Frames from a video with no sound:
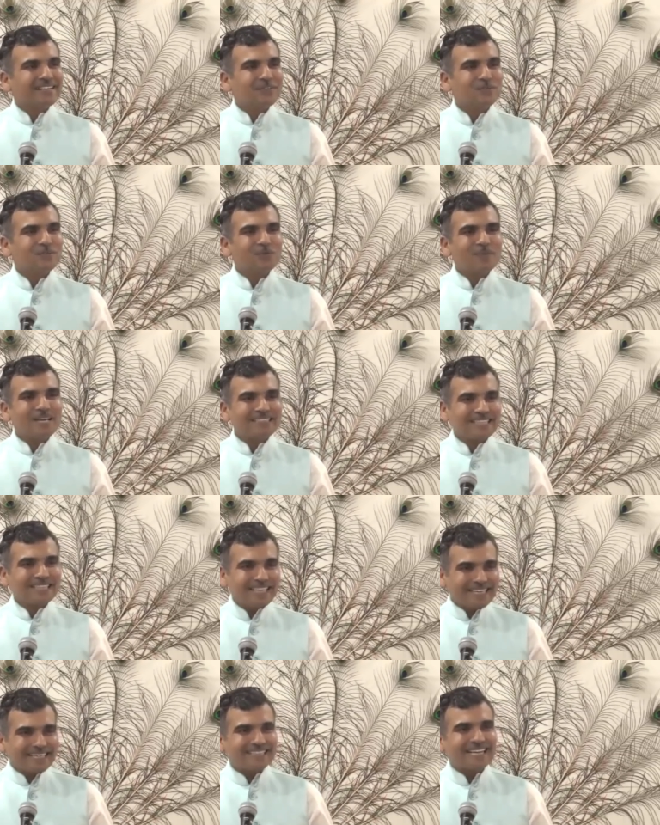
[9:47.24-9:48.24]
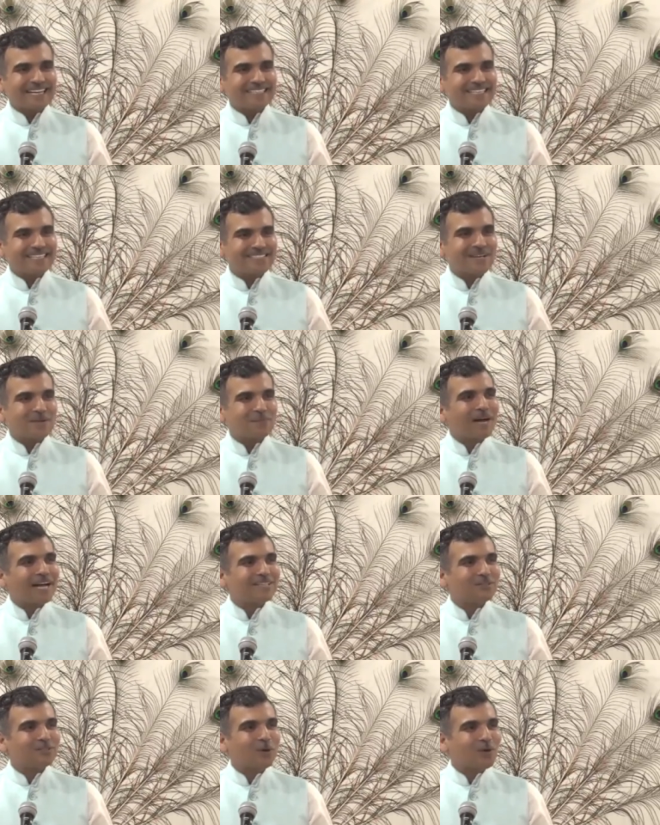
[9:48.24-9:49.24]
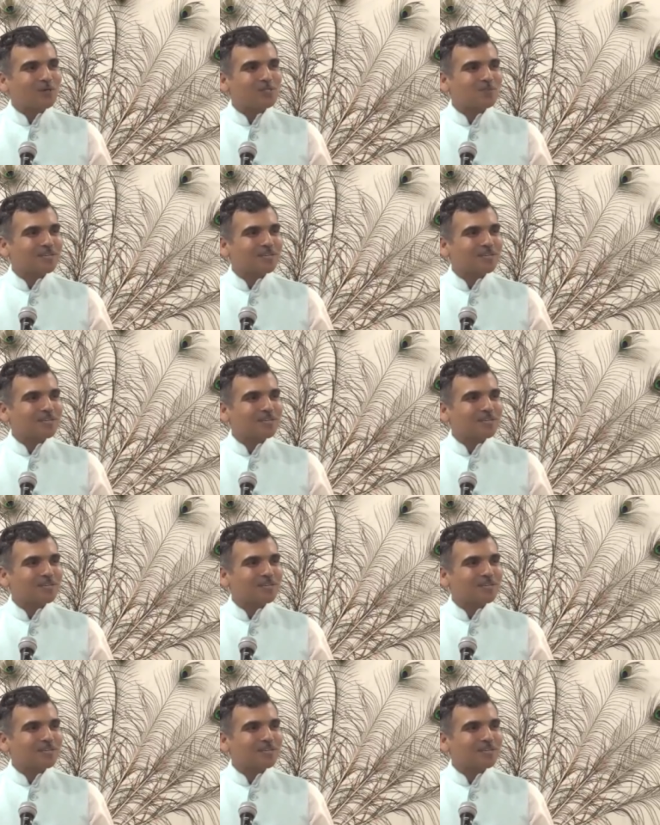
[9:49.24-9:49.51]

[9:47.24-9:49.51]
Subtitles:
You may think that these are my thoughts,